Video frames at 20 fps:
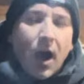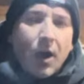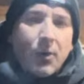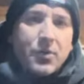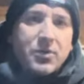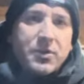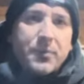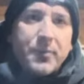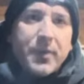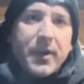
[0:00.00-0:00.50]
I
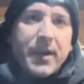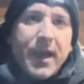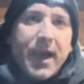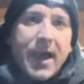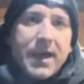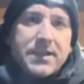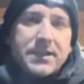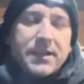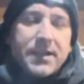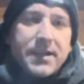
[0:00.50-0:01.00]
was a bit
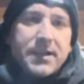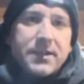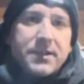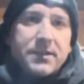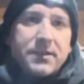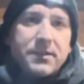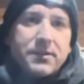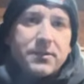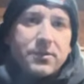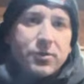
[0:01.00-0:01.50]
hesitant
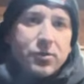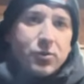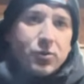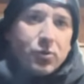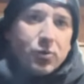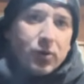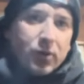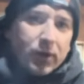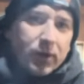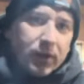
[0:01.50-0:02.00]

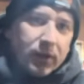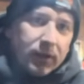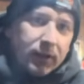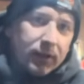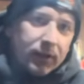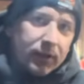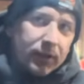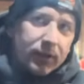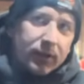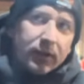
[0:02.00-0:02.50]
to
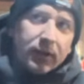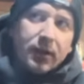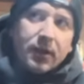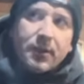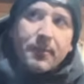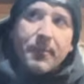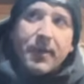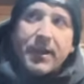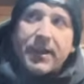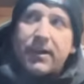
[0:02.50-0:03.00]

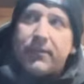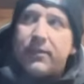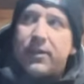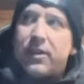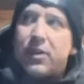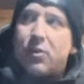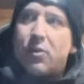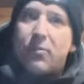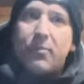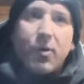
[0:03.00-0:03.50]
make a
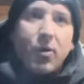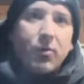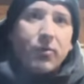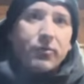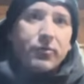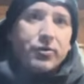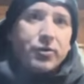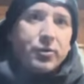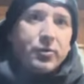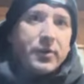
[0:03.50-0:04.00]
video
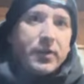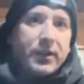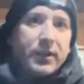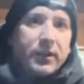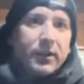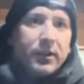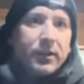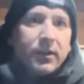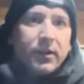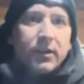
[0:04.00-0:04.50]
about
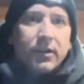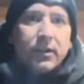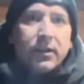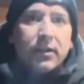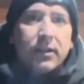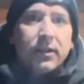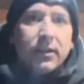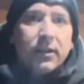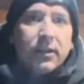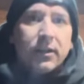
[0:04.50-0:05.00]
tuning
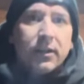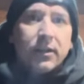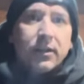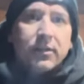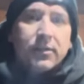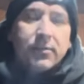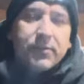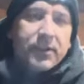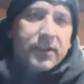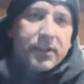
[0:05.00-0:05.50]

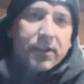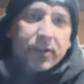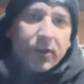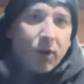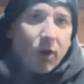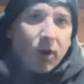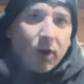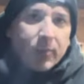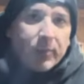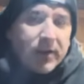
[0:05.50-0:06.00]
the
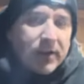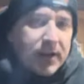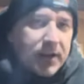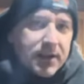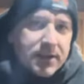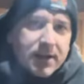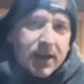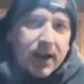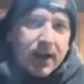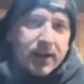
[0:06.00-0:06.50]
carb
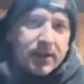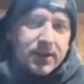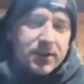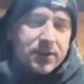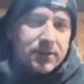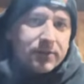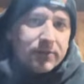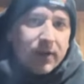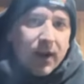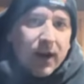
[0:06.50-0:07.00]
because
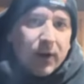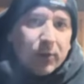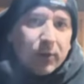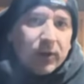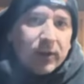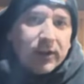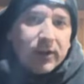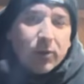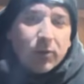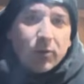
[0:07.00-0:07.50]
I
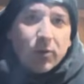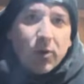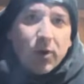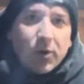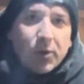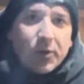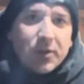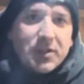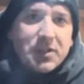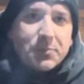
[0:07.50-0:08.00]
really don't know how
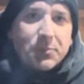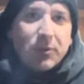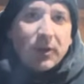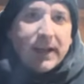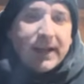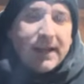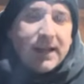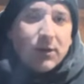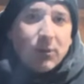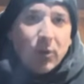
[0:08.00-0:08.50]
to
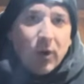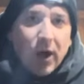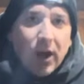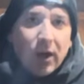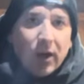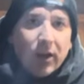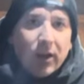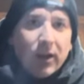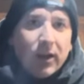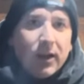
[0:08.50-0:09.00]
explain it
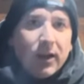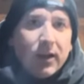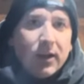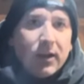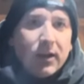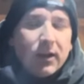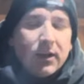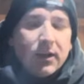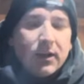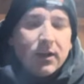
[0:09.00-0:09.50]
well.
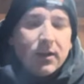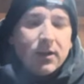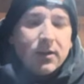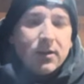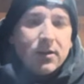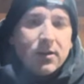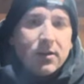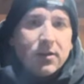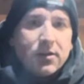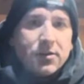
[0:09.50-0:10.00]

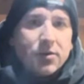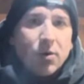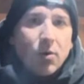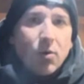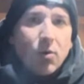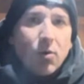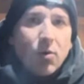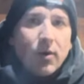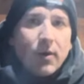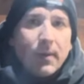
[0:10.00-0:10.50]

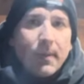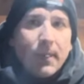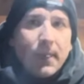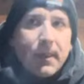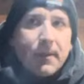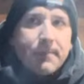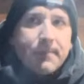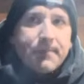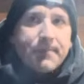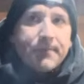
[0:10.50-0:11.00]
So
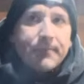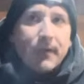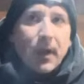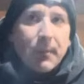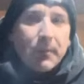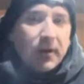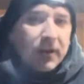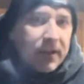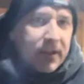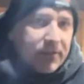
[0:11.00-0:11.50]
I'm
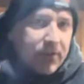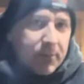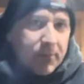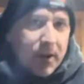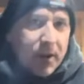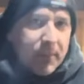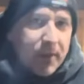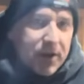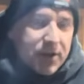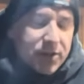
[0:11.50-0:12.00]
gonna give it
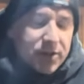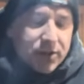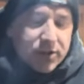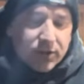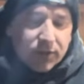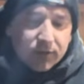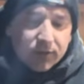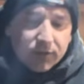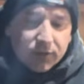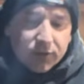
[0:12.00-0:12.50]
my best
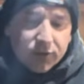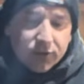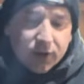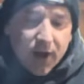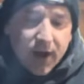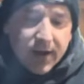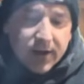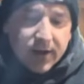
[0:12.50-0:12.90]
try